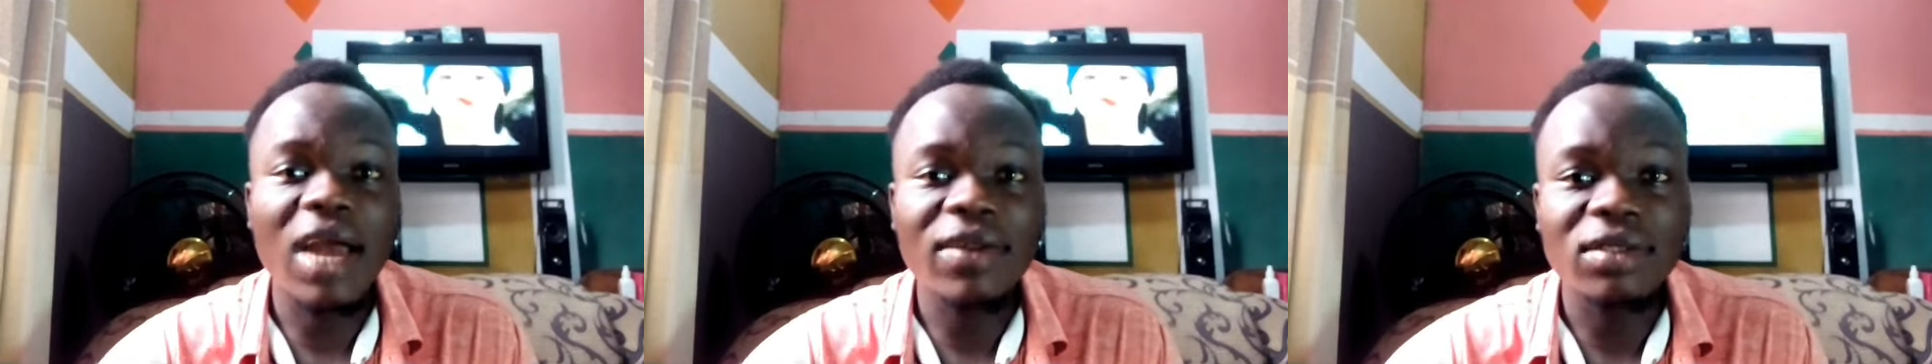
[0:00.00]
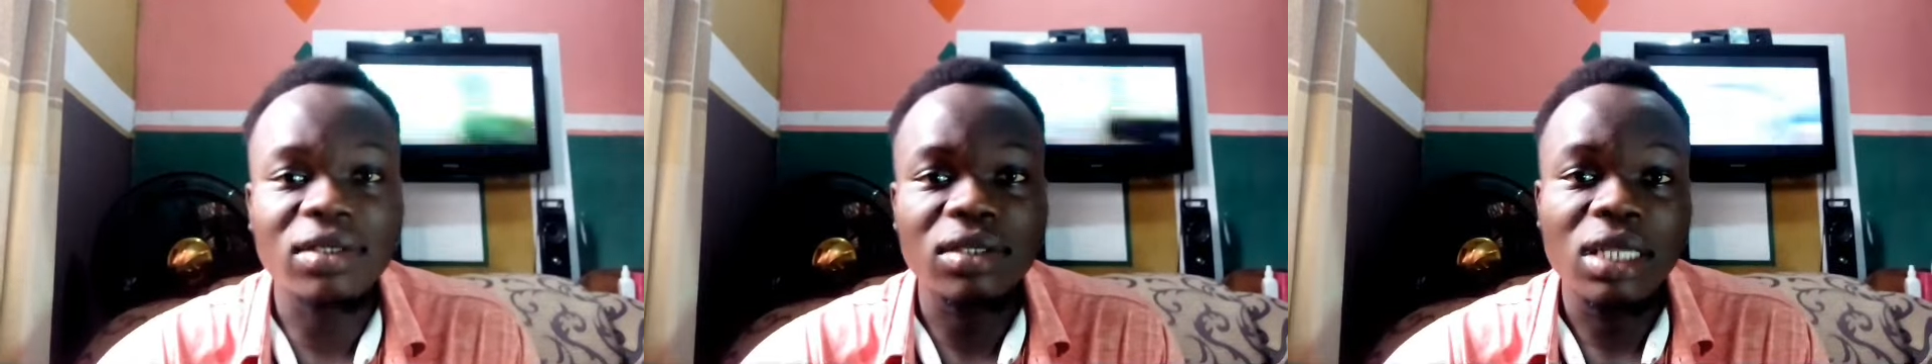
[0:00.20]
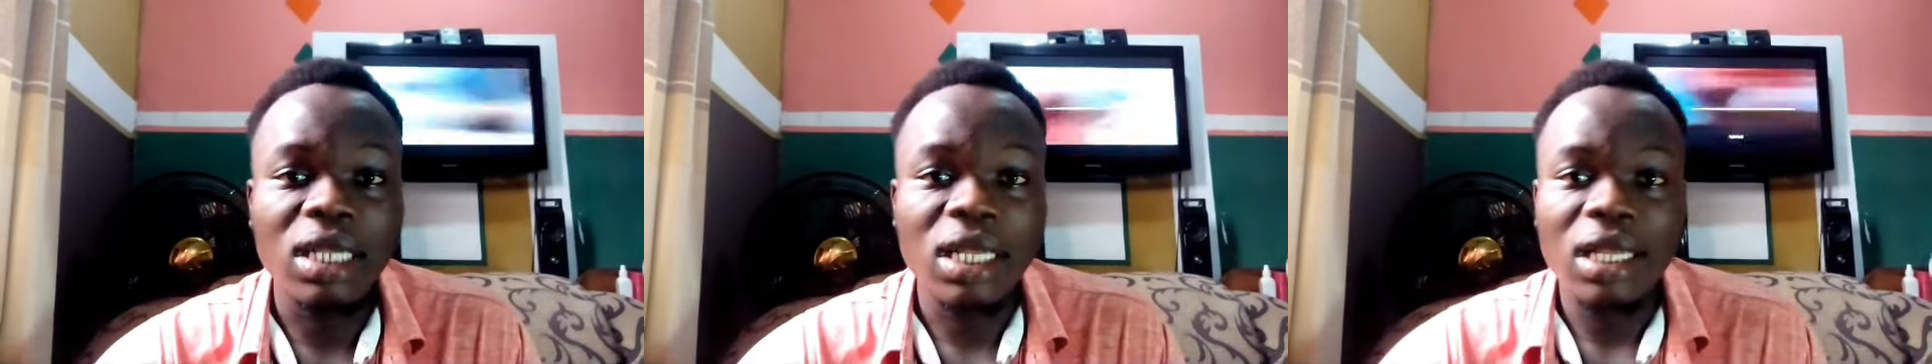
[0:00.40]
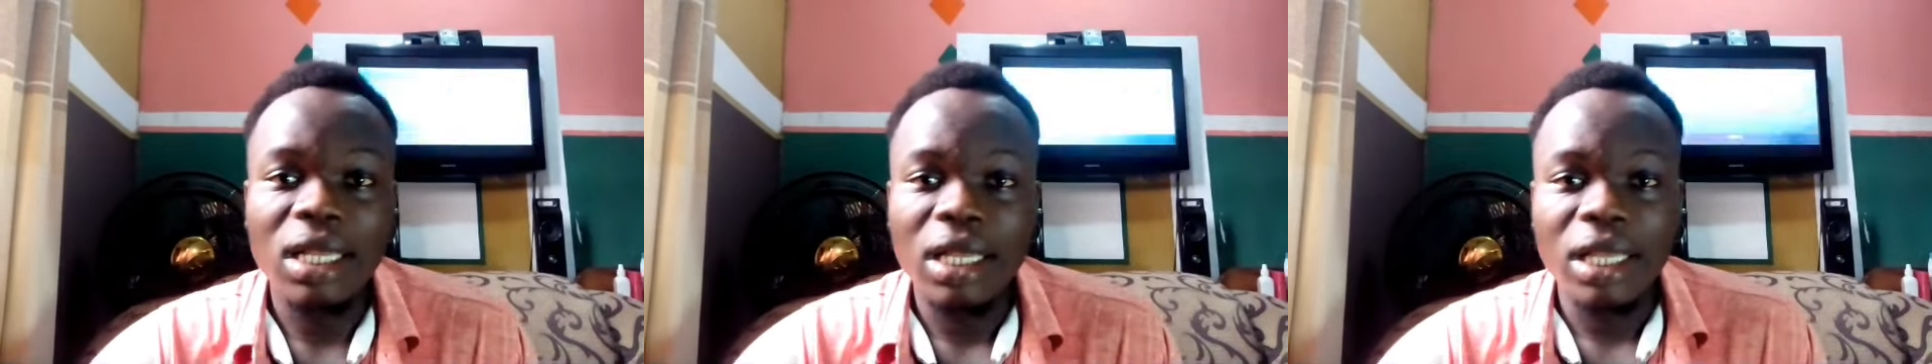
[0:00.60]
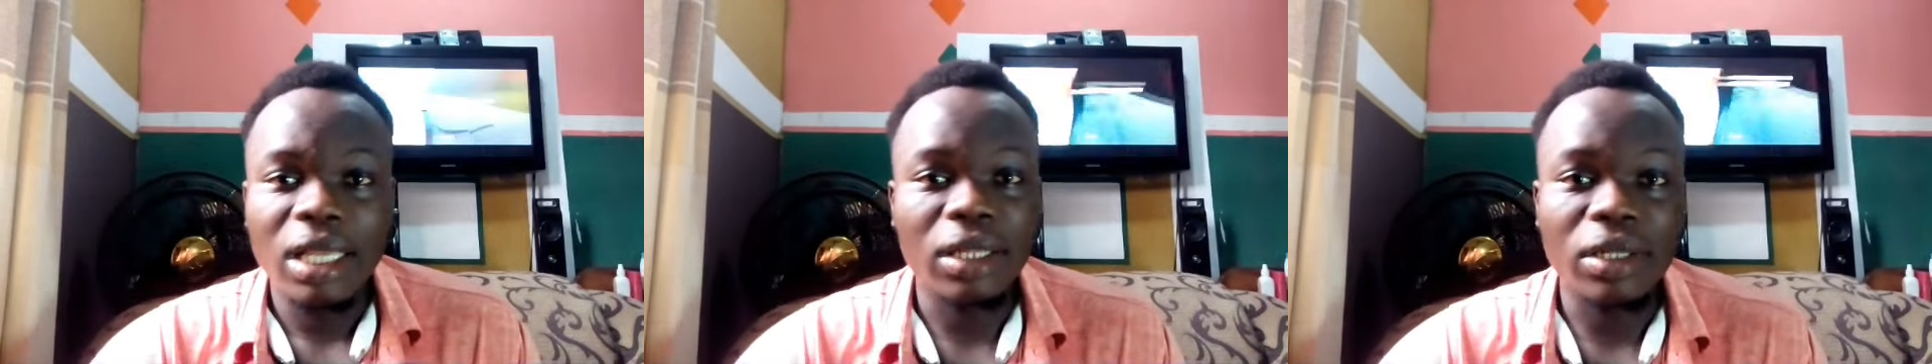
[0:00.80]
I have to,
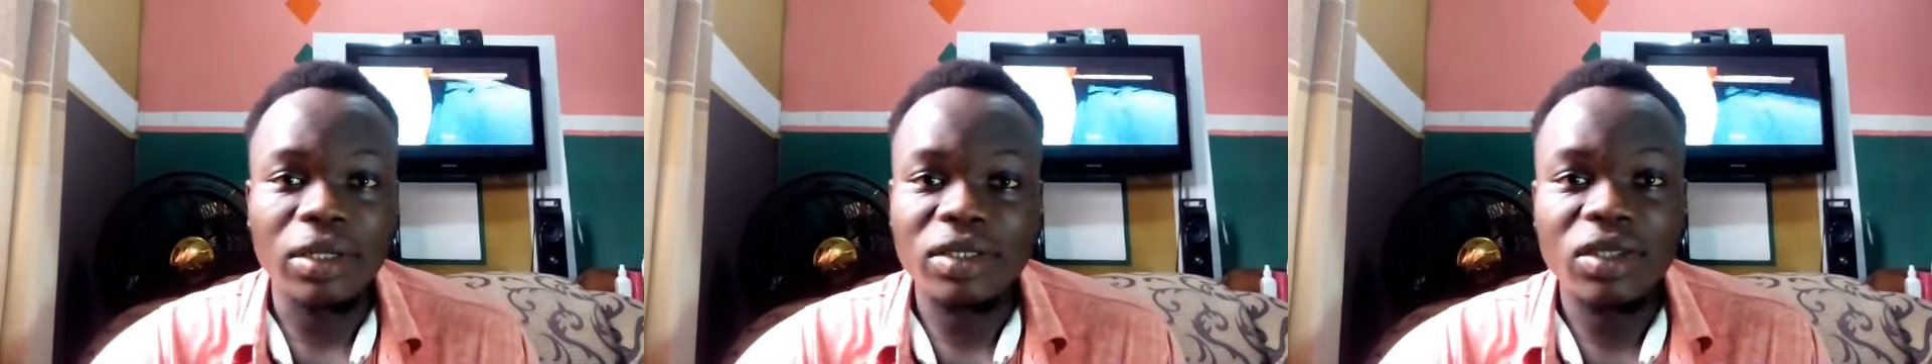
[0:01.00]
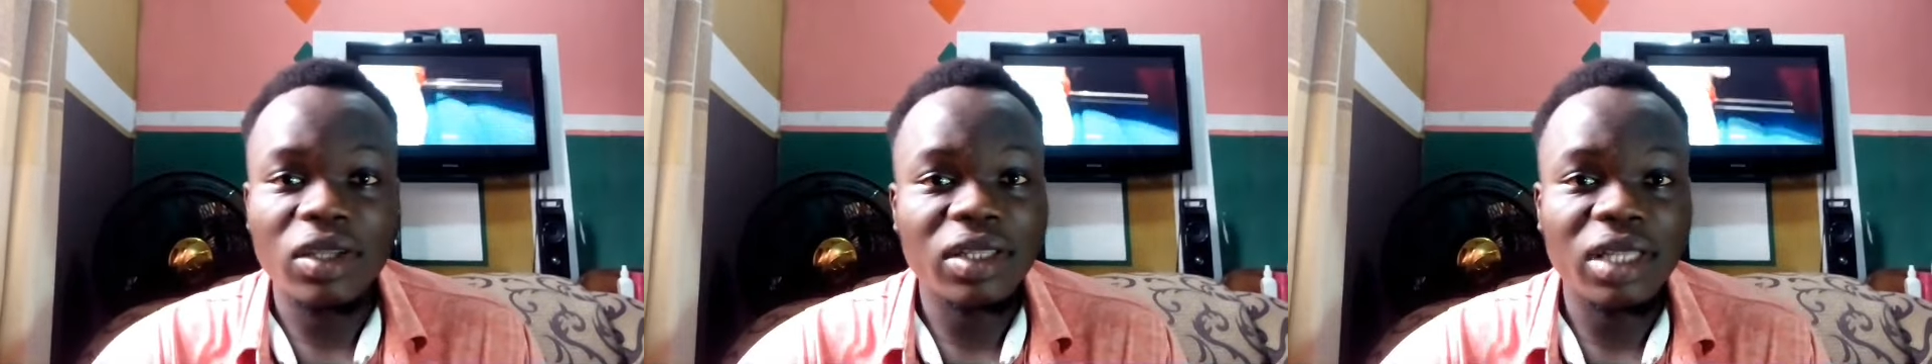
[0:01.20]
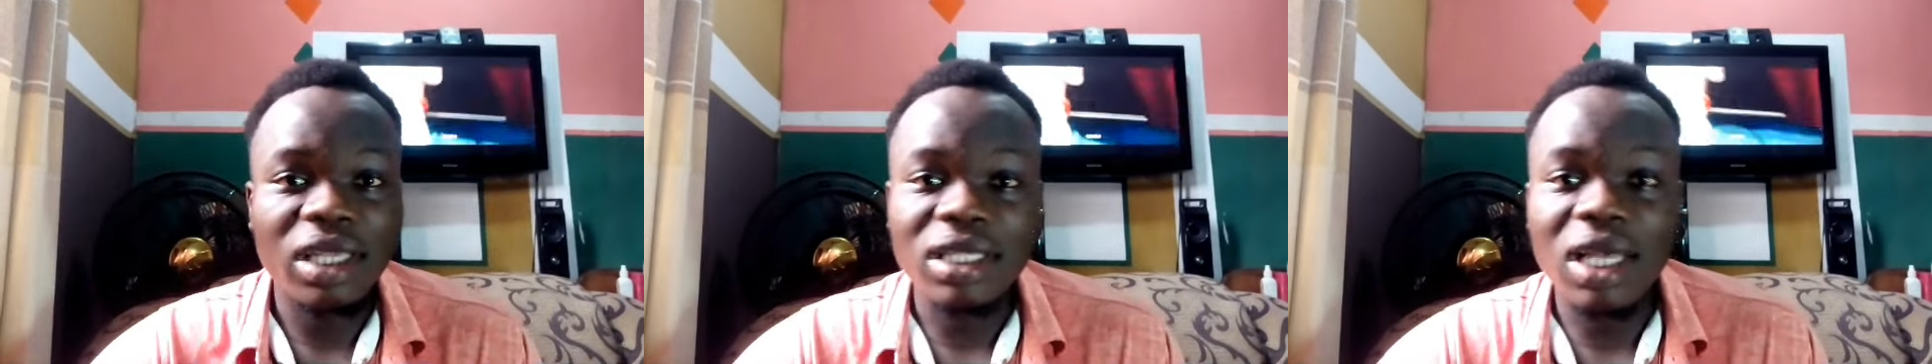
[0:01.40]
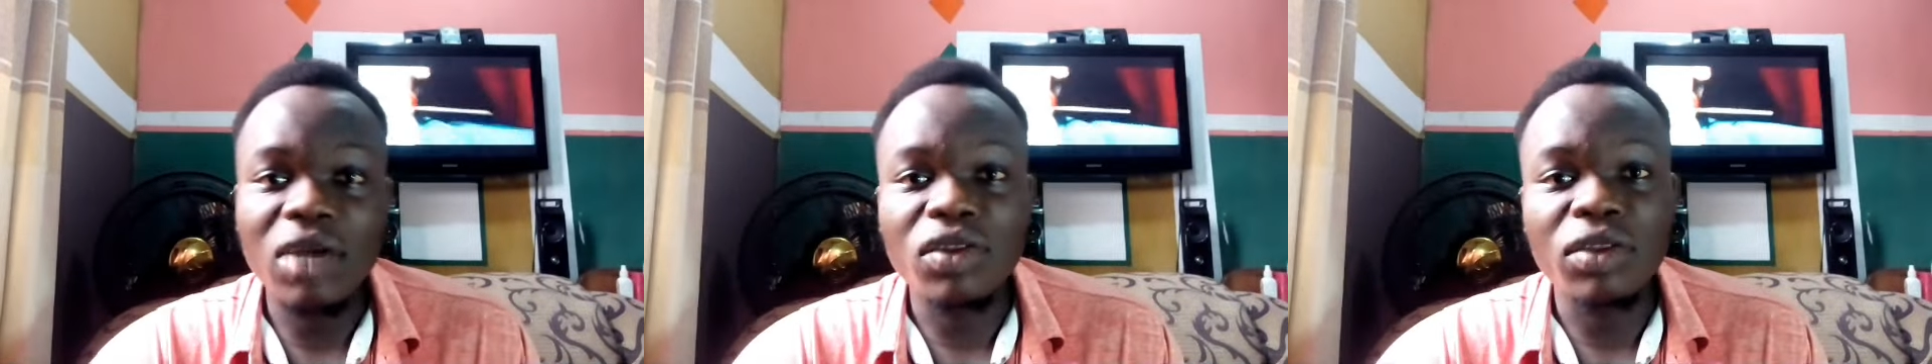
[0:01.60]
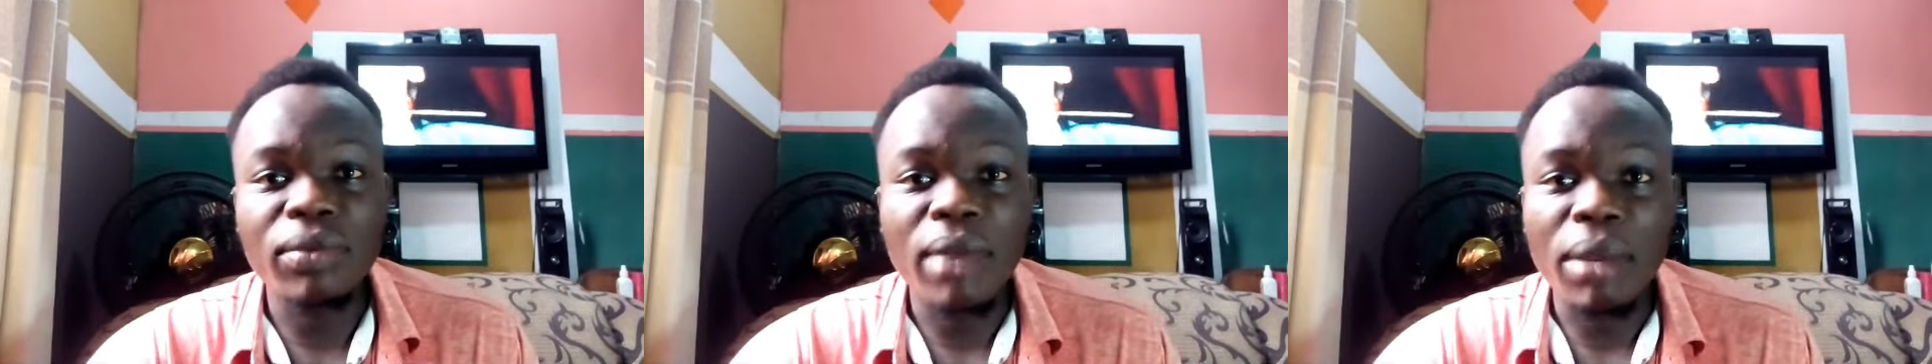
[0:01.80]
you know, sort things
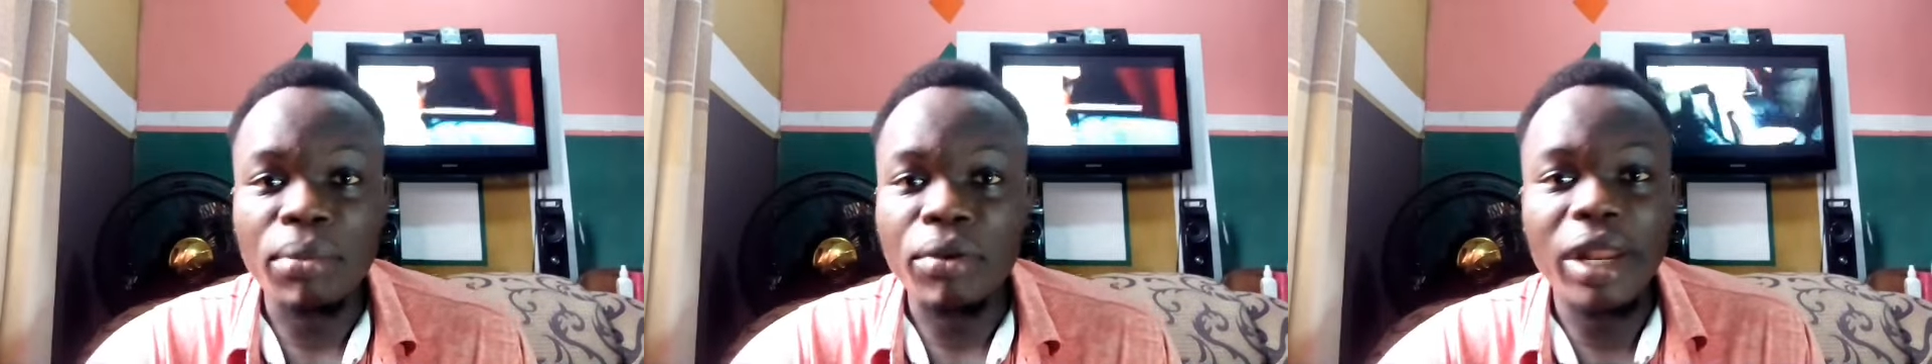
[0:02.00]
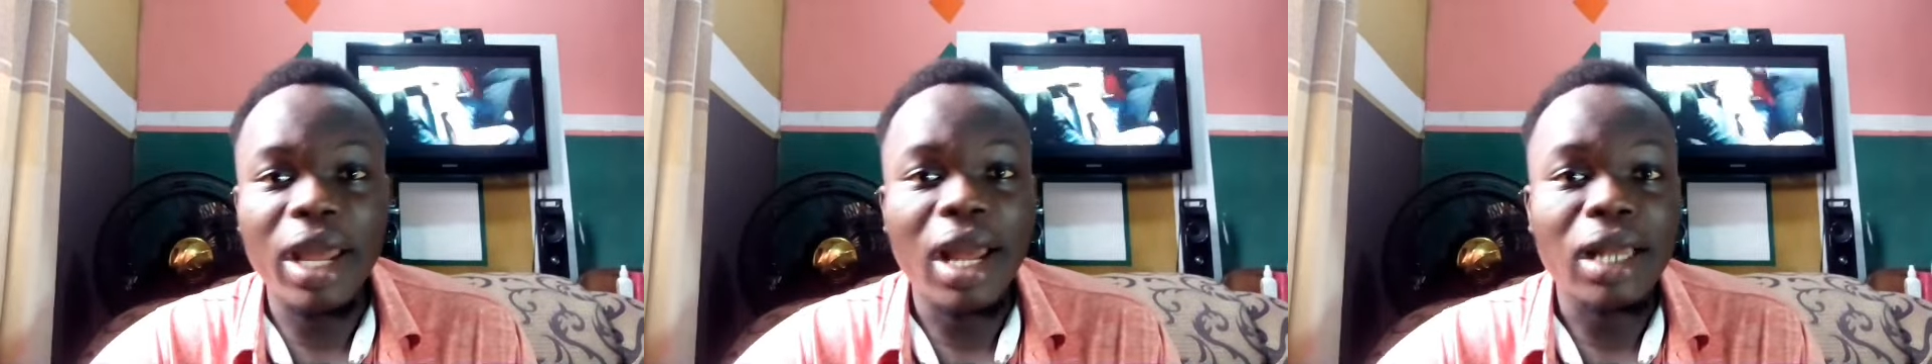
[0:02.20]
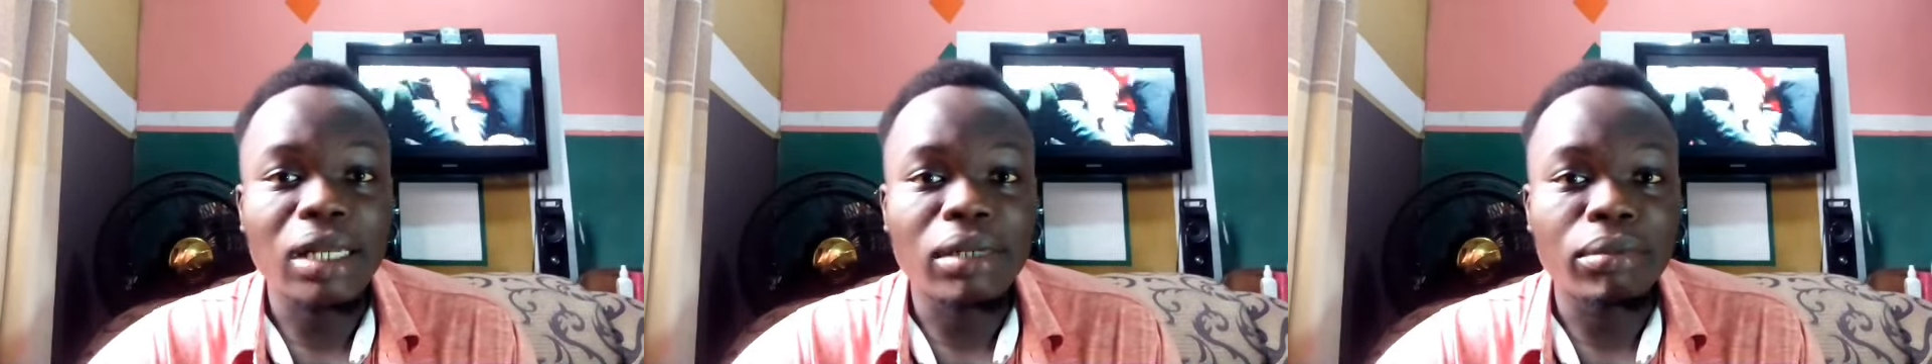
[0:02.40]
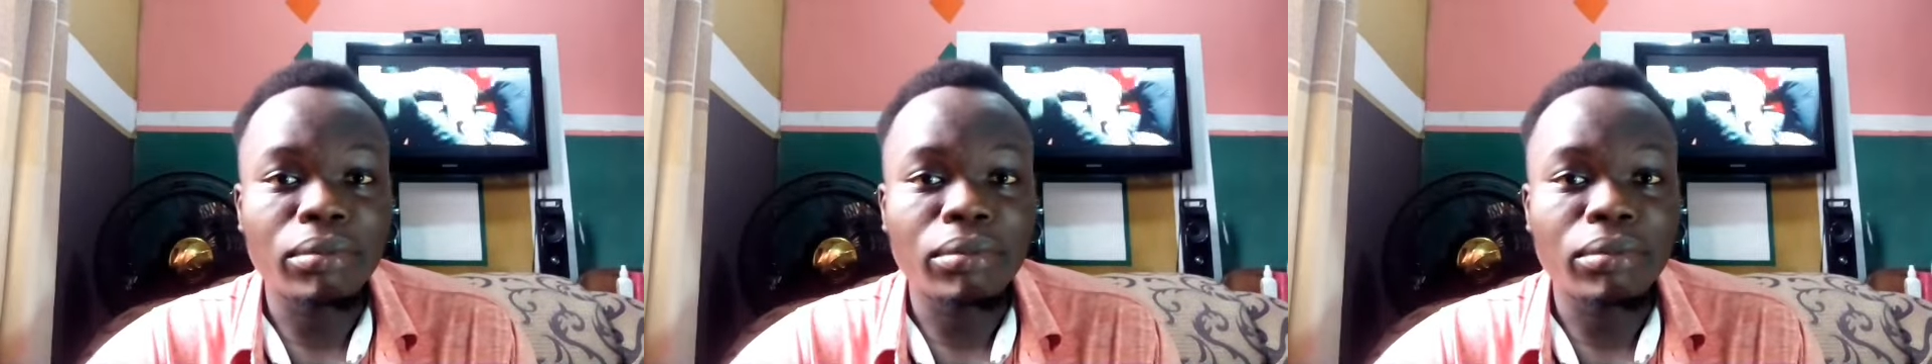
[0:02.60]
out with my brother.